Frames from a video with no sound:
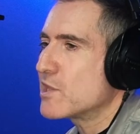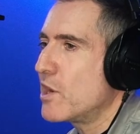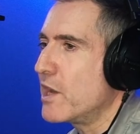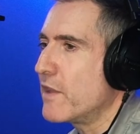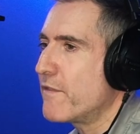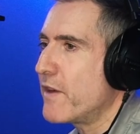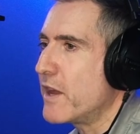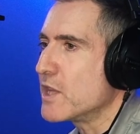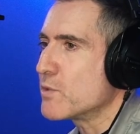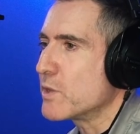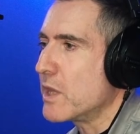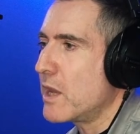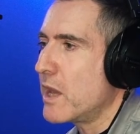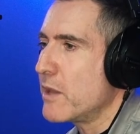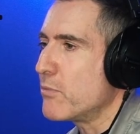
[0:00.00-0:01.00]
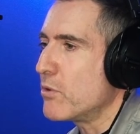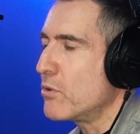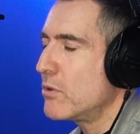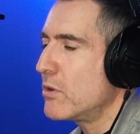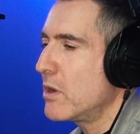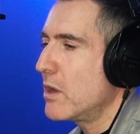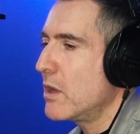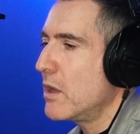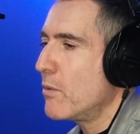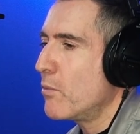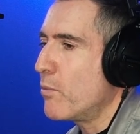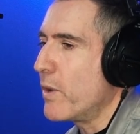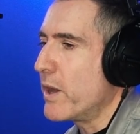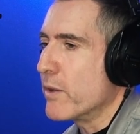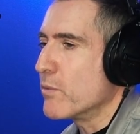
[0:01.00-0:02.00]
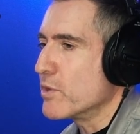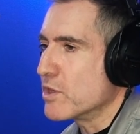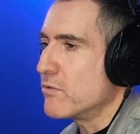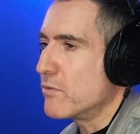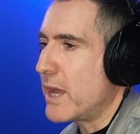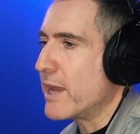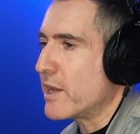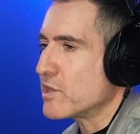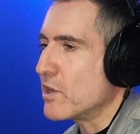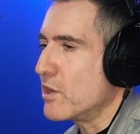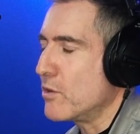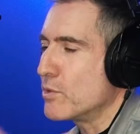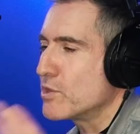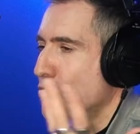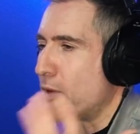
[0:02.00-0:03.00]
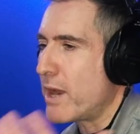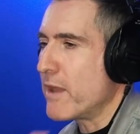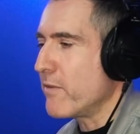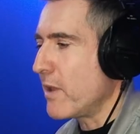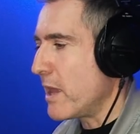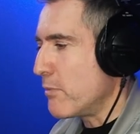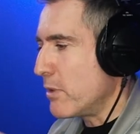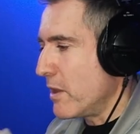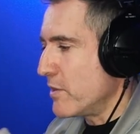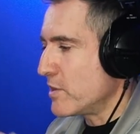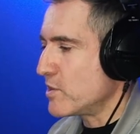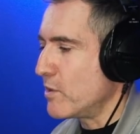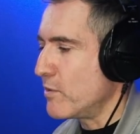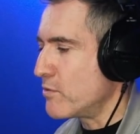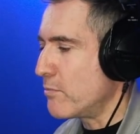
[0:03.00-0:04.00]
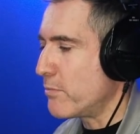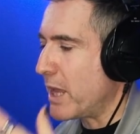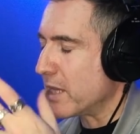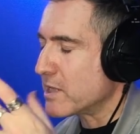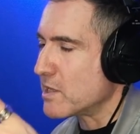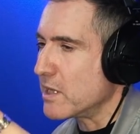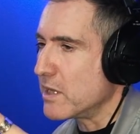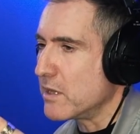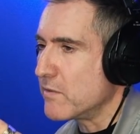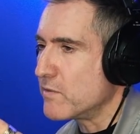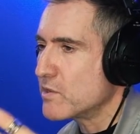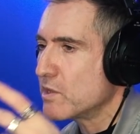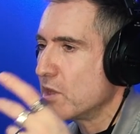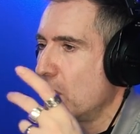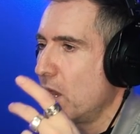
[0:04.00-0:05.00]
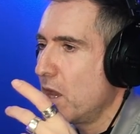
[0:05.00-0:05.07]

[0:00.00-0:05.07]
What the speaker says: early phase with the label, when it was XL was a rave label and the silver and black sleeves,